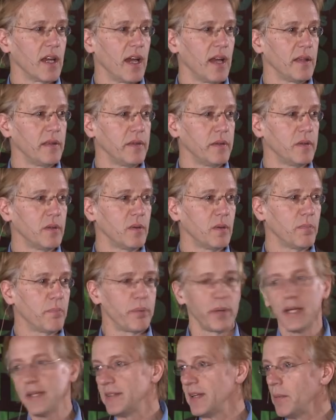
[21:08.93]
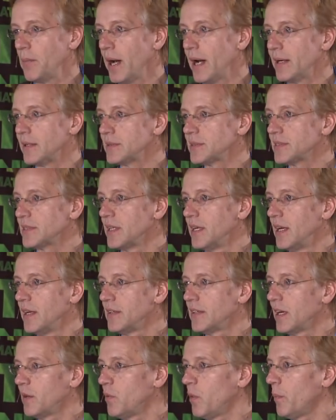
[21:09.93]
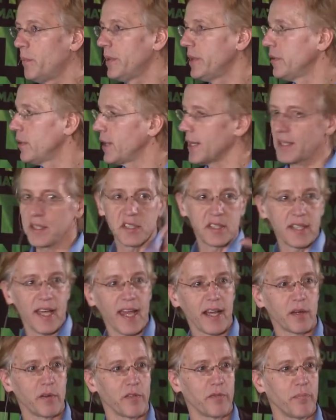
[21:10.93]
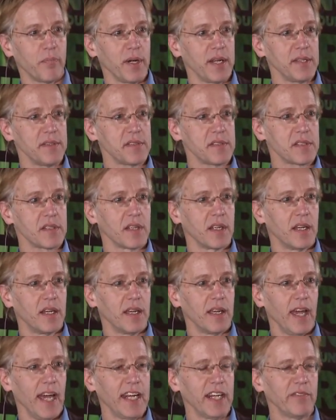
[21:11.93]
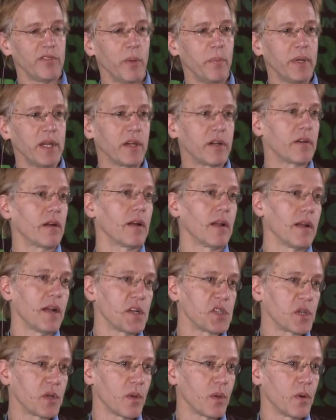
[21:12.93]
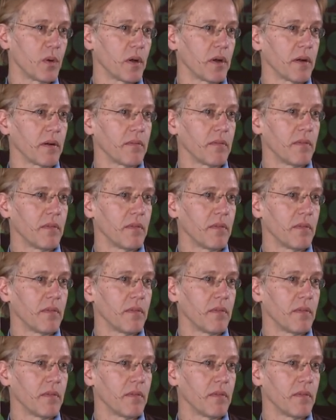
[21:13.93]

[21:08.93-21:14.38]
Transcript: and you print them out, there will be, you get a stack of prints, and it will be in chronological order.